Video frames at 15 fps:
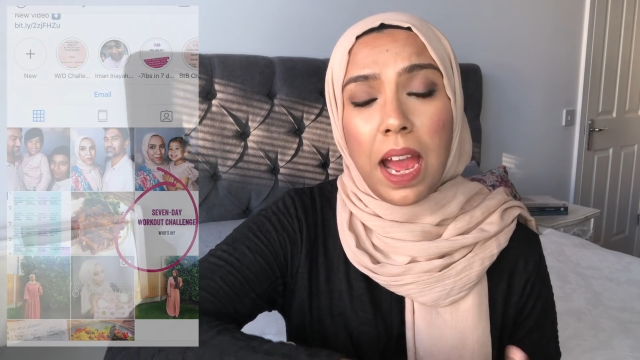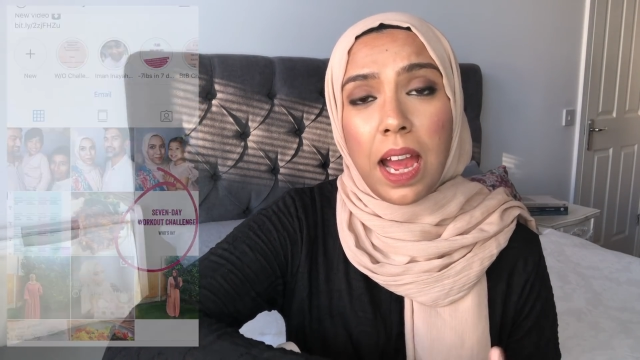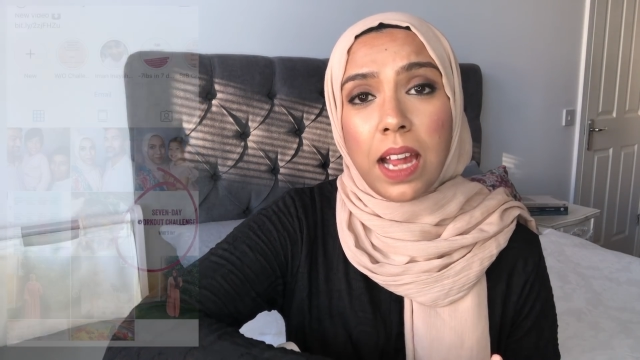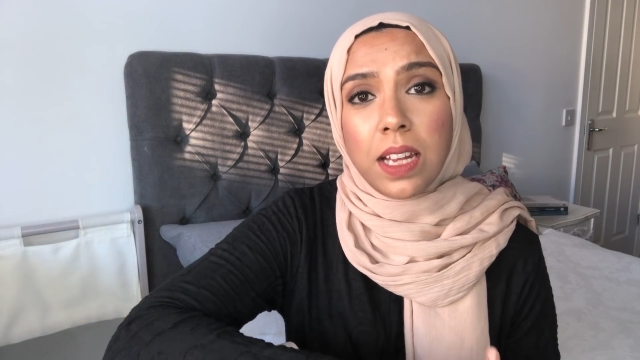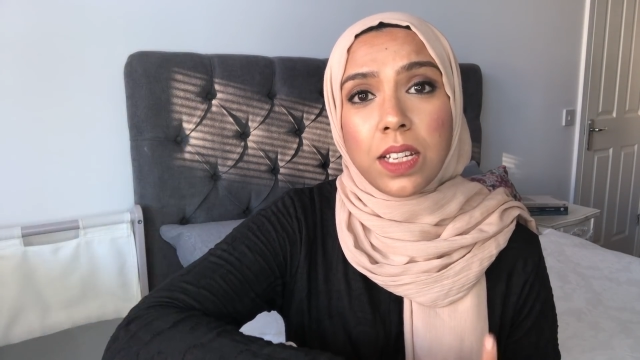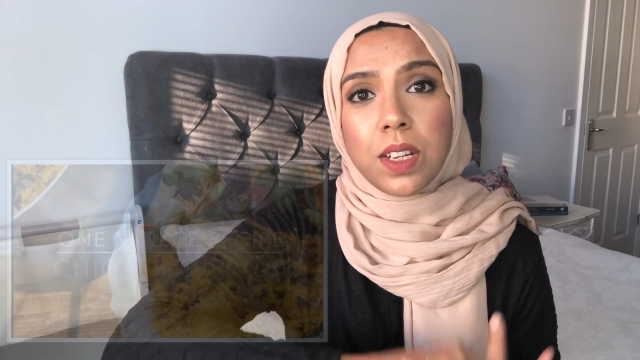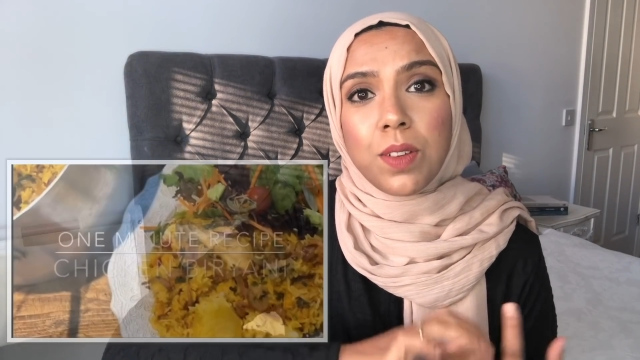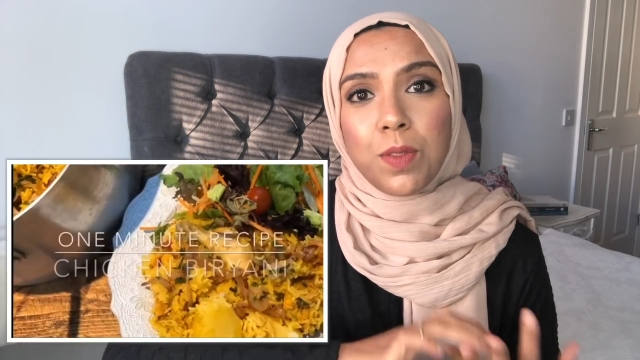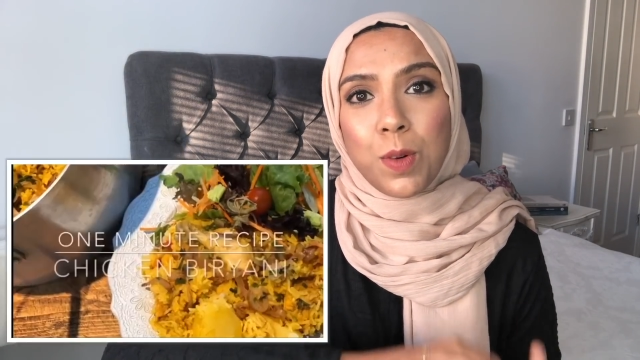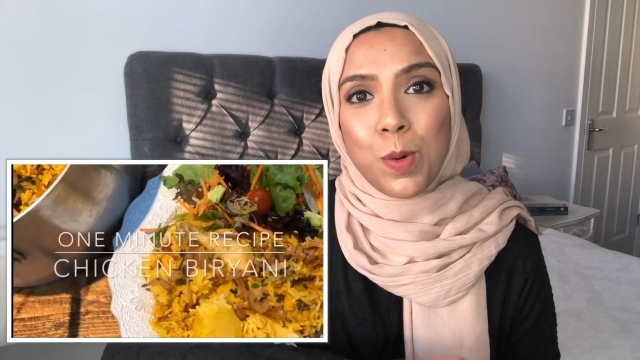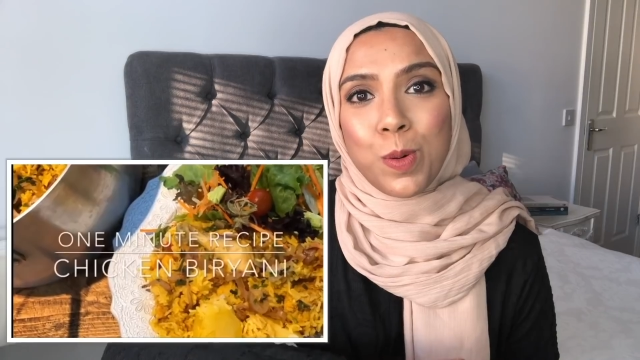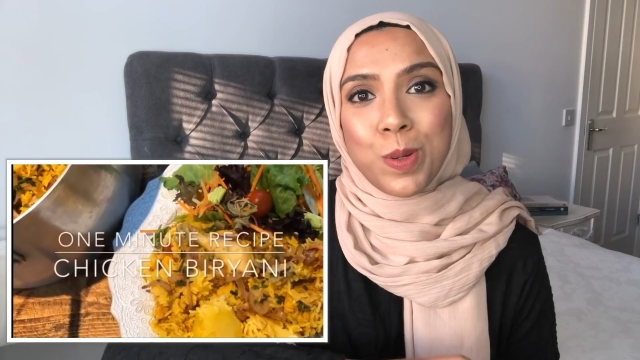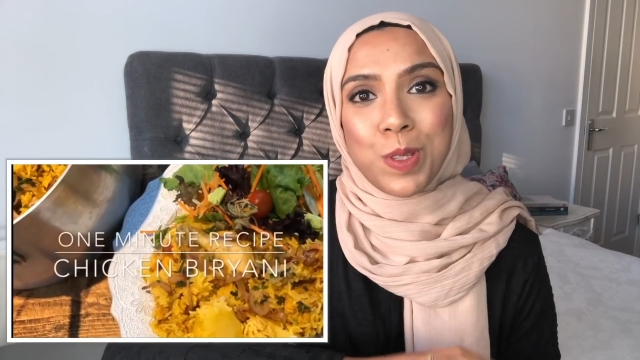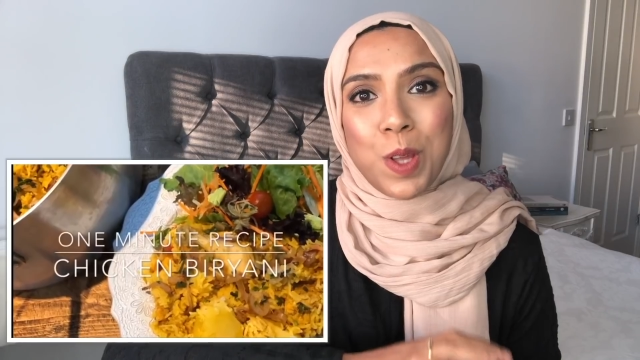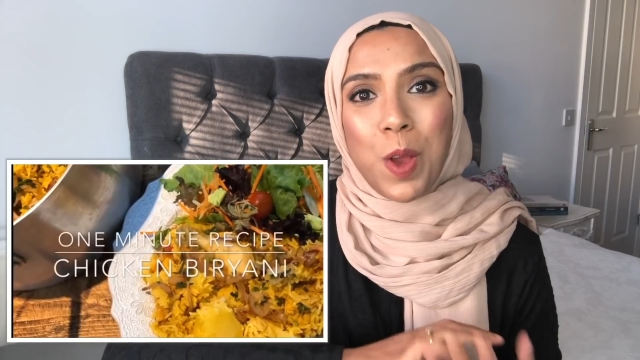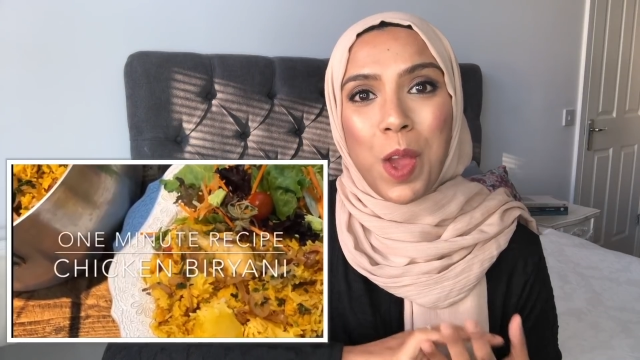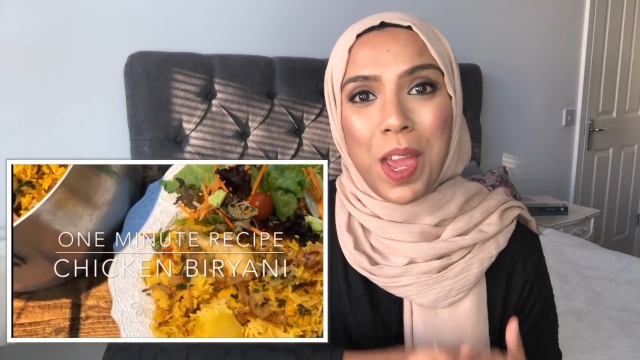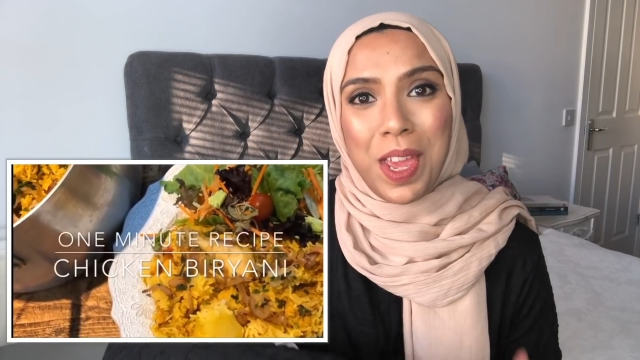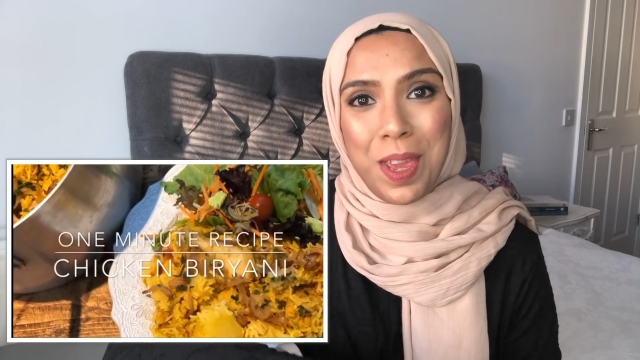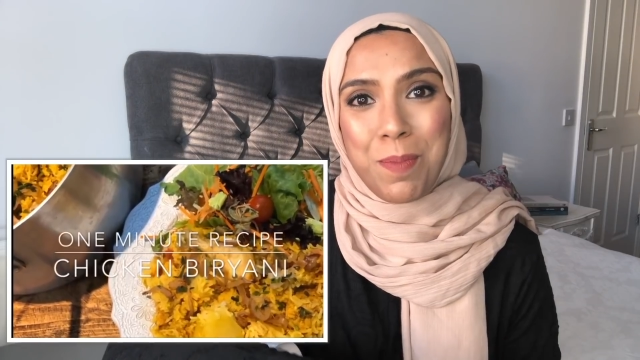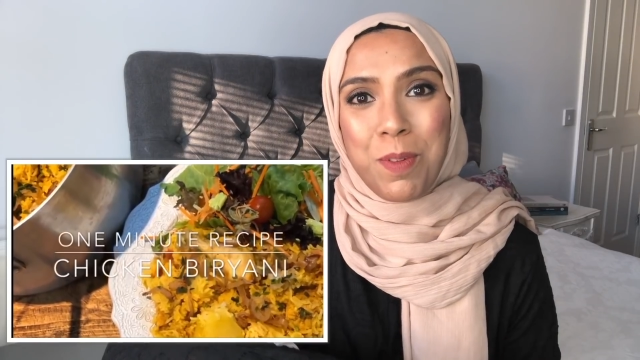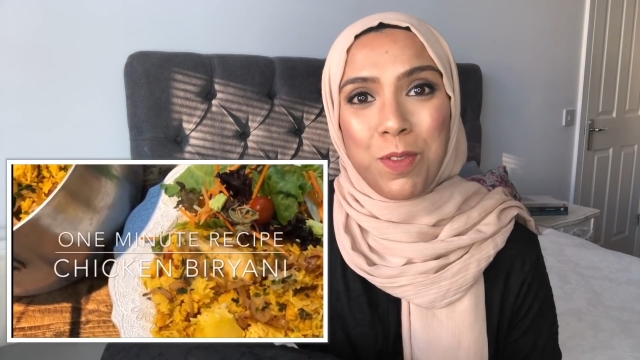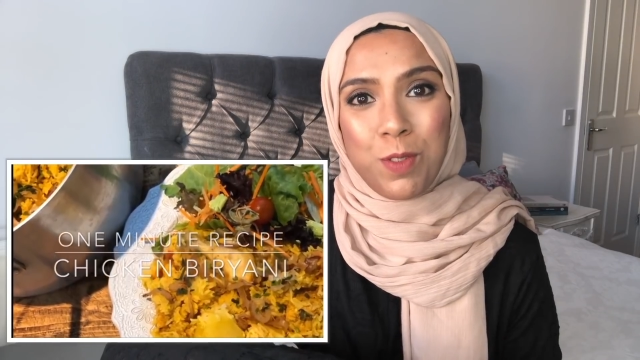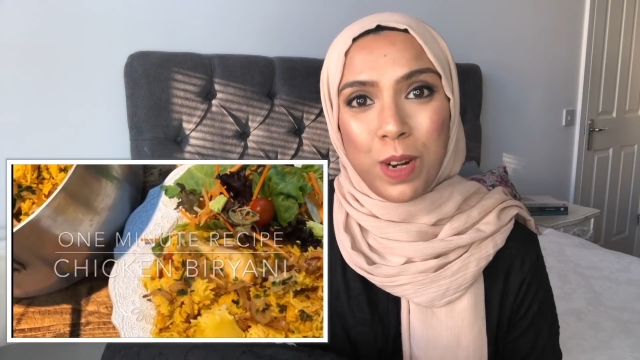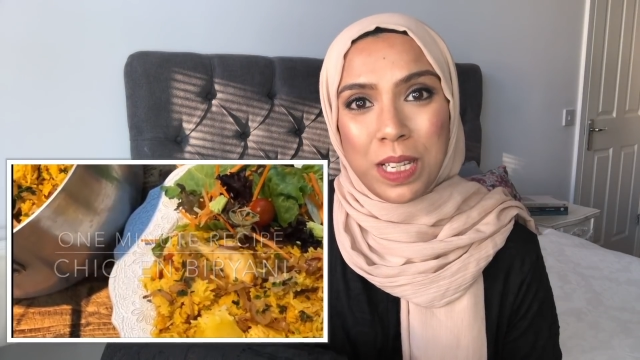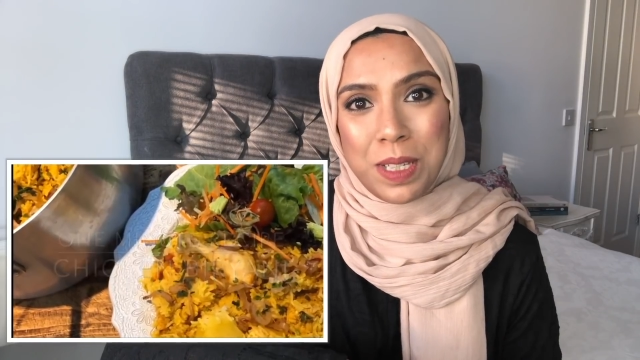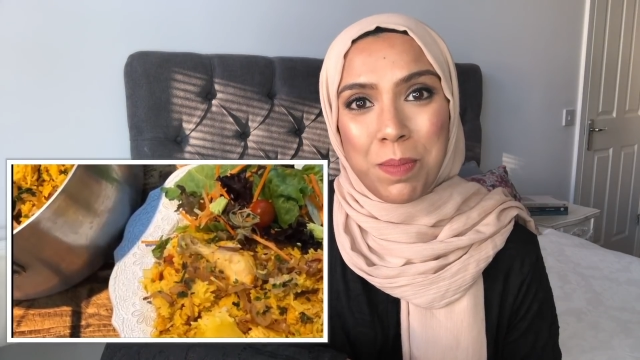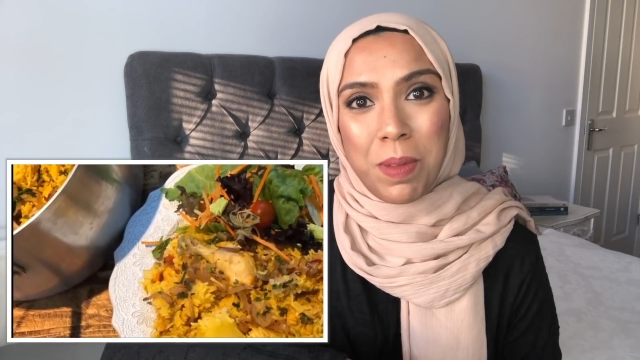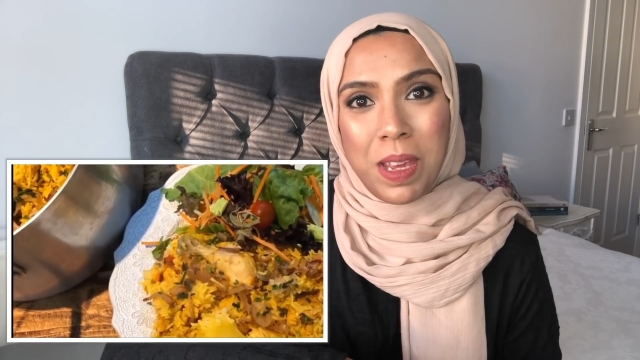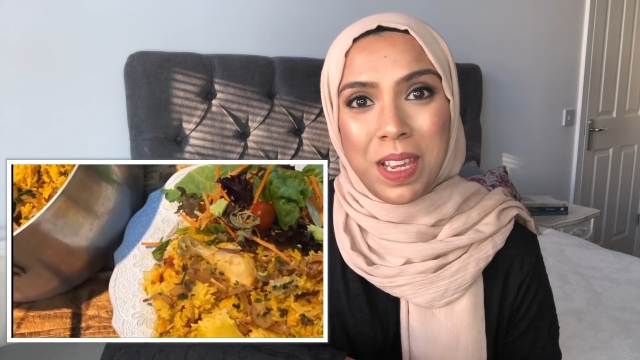and of course a heap of
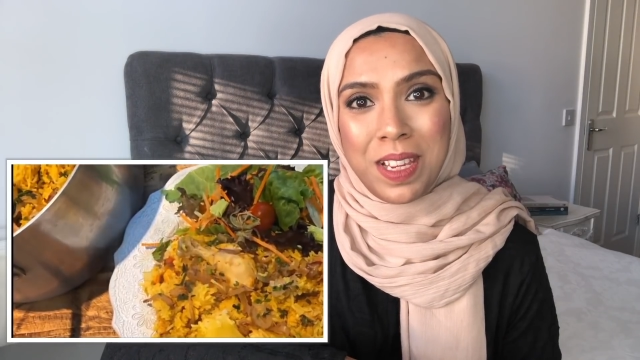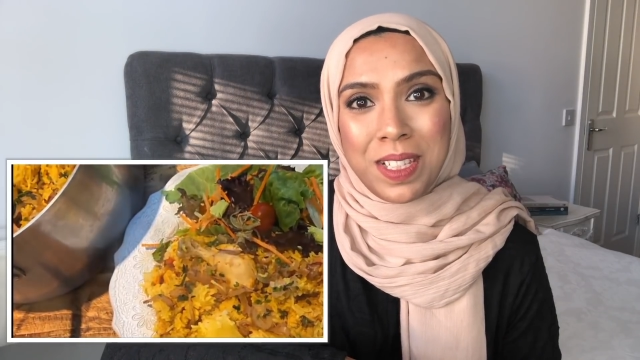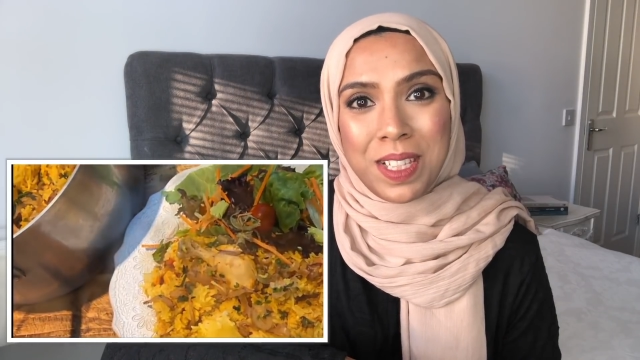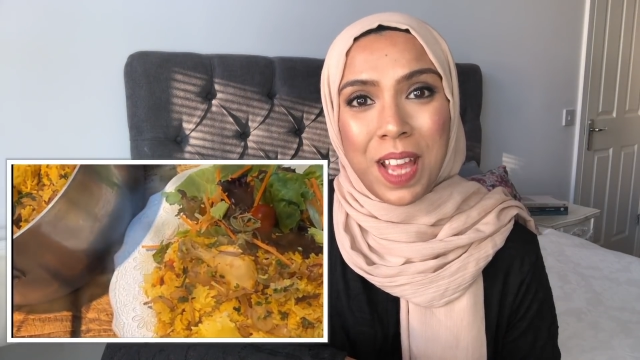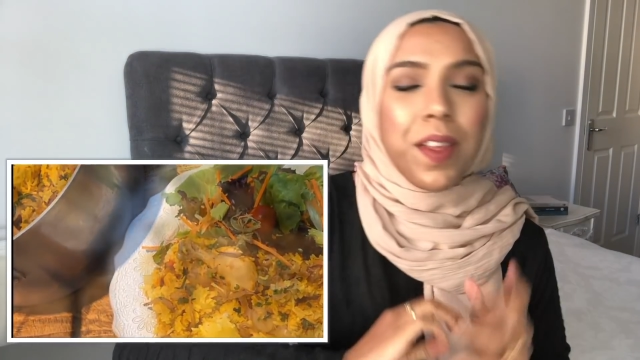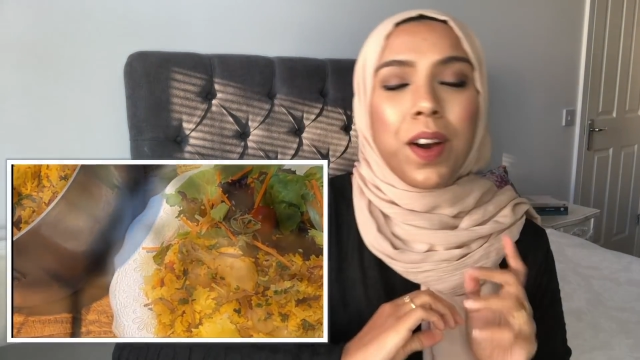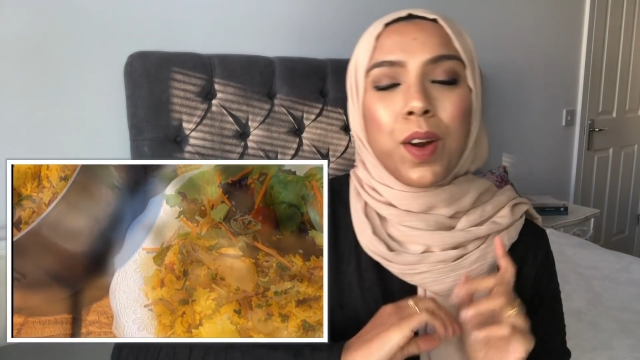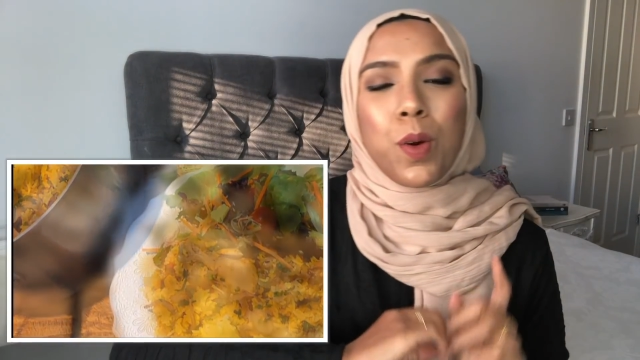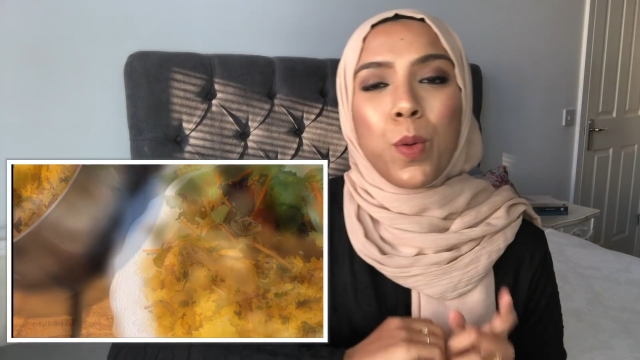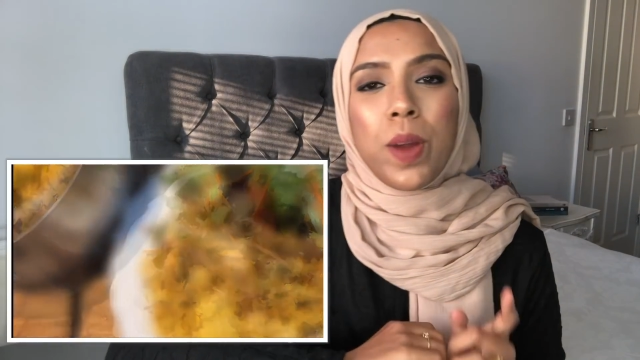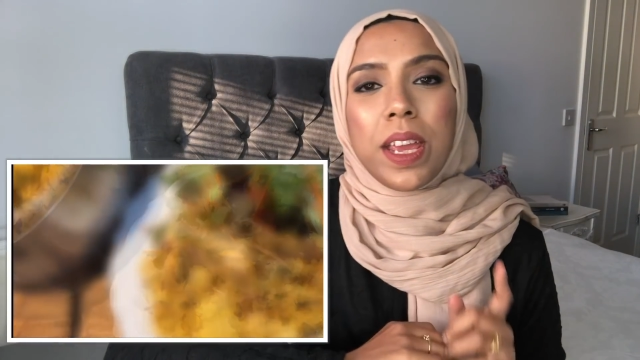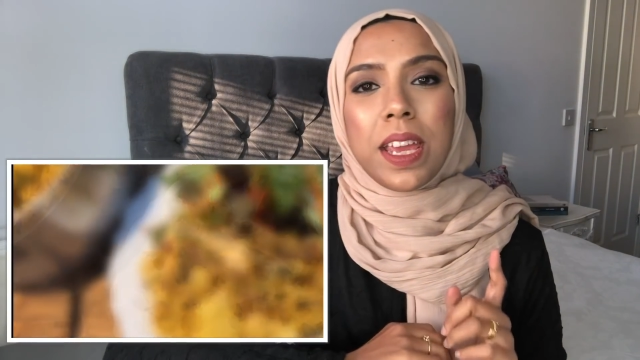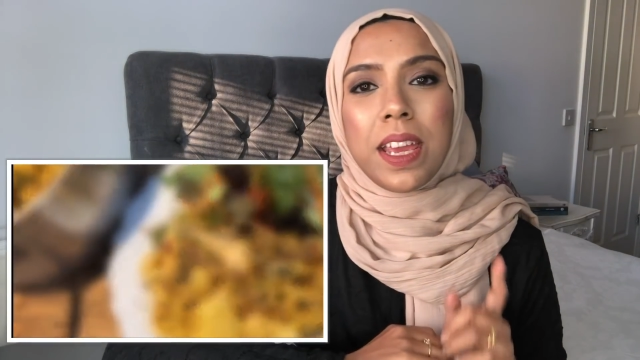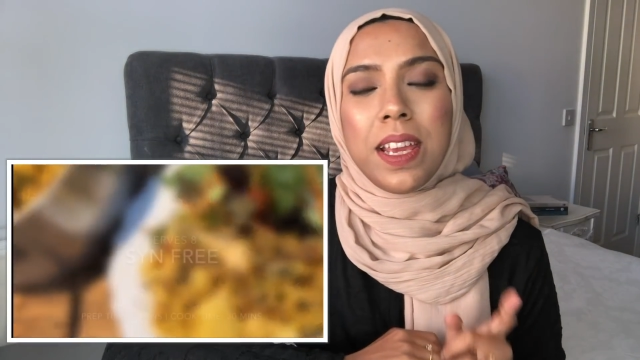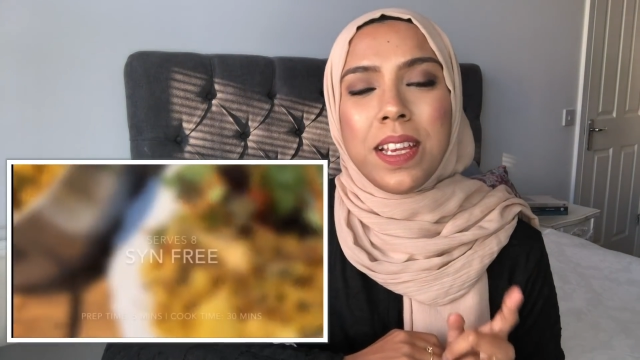recipes that are quick,